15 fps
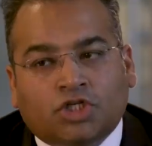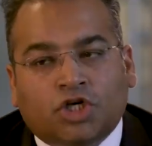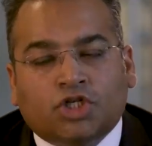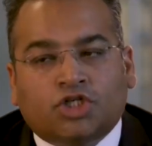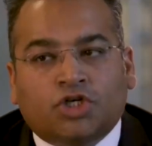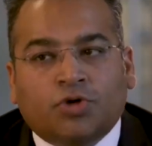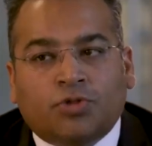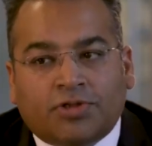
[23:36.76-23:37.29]
Do
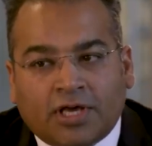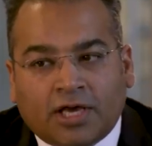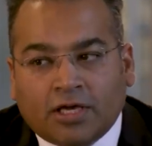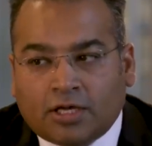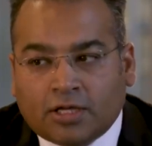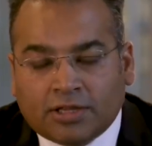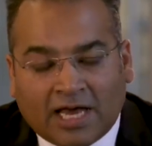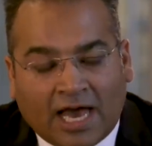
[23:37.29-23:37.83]
you
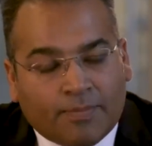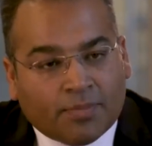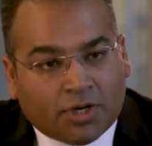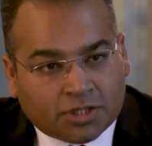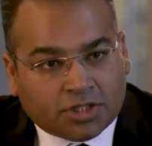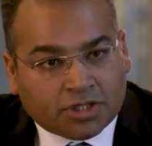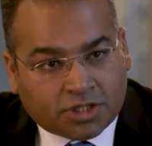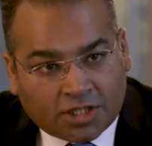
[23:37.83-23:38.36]
think that
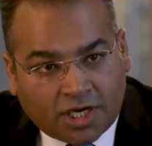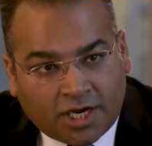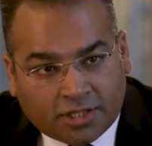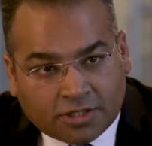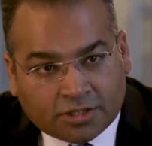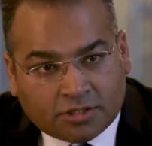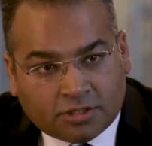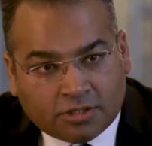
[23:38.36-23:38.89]
much has
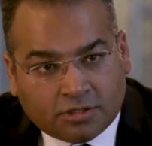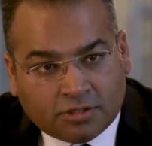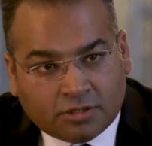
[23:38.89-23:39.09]
changed?